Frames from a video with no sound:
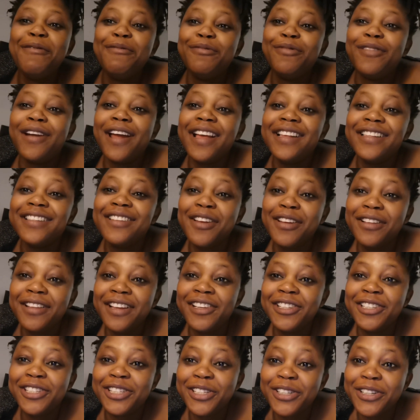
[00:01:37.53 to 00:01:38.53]
Breast, don't
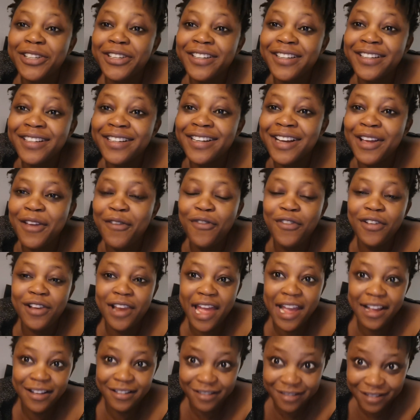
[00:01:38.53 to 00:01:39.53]
they show? If you
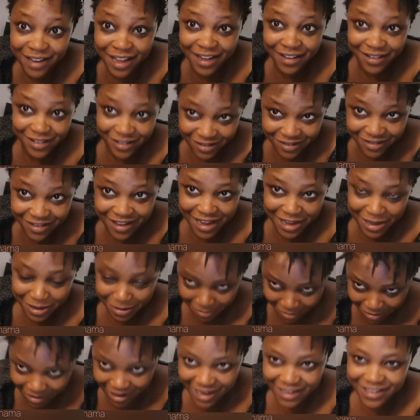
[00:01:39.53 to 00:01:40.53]
like, do like this, do like
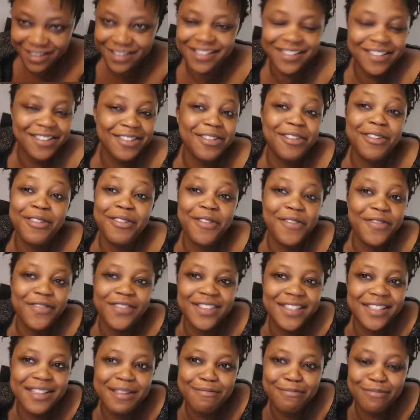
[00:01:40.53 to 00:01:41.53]
this, do like this. You don't go
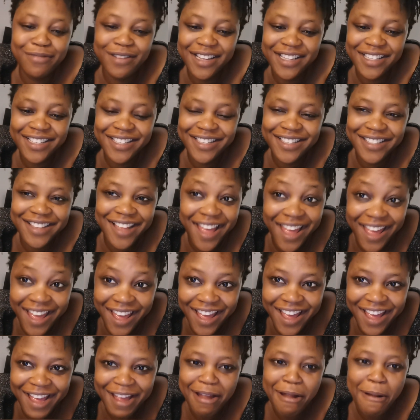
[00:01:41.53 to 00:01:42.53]
feel see breasts.
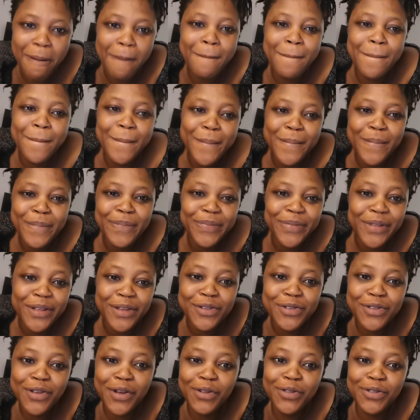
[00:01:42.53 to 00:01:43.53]

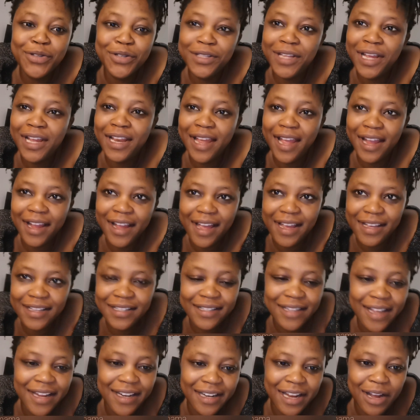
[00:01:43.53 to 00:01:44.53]
So today, like I
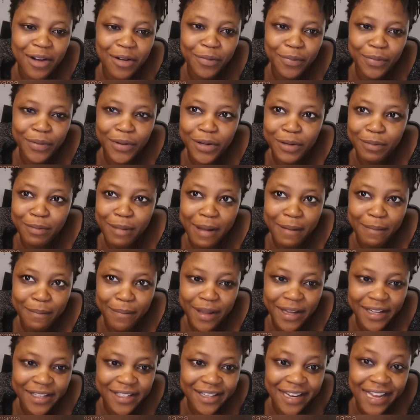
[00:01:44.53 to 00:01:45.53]
said, I'll be on my
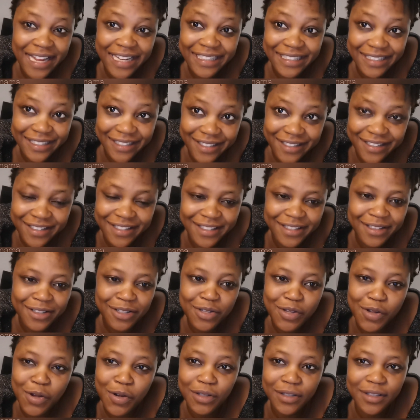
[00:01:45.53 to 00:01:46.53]
bed like this.
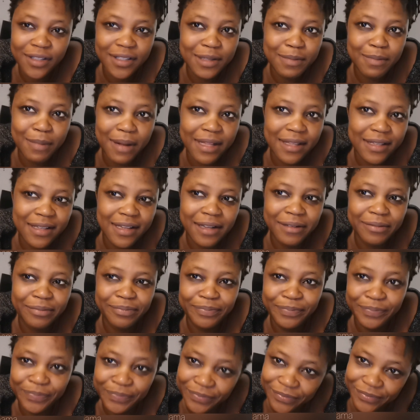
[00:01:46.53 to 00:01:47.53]
Talk this matter.
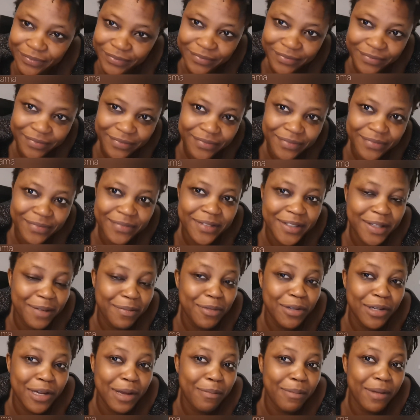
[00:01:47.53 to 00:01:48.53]
I'm
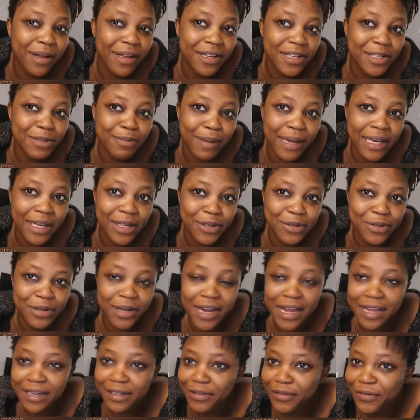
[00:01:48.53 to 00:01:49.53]
gonna manage my
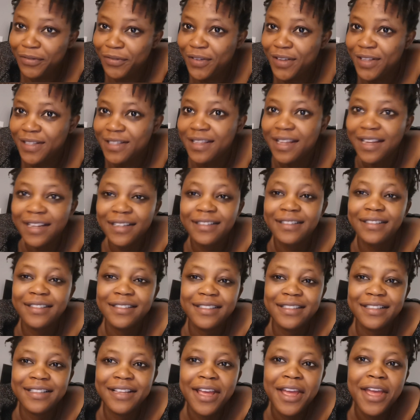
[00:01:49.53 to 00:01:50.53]
look and the face like
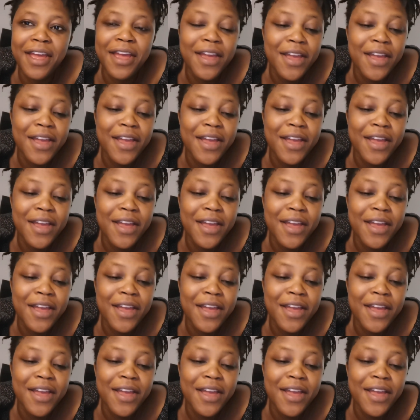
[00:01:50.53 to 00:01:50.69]
this.